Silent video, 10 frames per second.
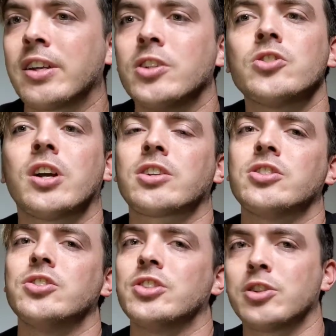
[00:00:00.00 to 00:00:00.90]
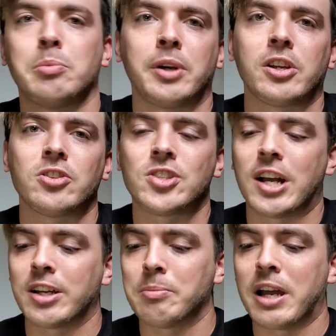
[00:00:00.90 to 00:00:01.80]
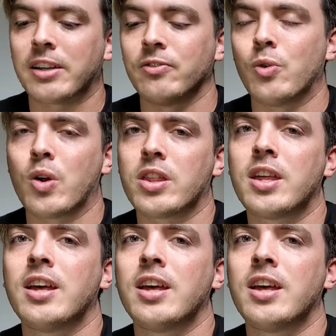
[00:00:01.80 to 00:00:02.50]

instructions. You hear the players shouting back and forth.